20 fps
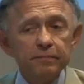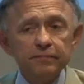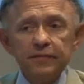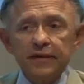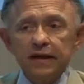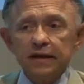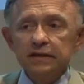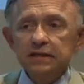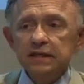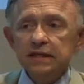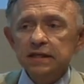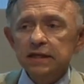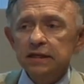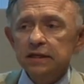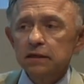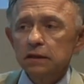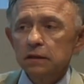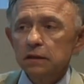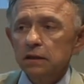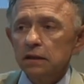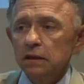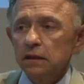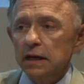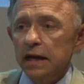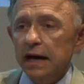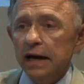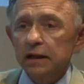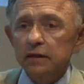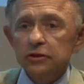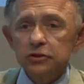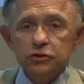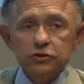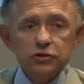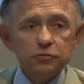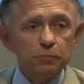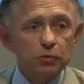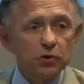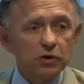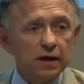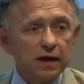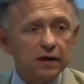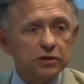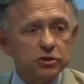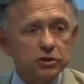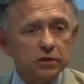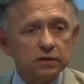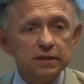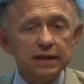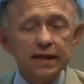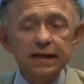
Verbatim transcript: They need knowledge production.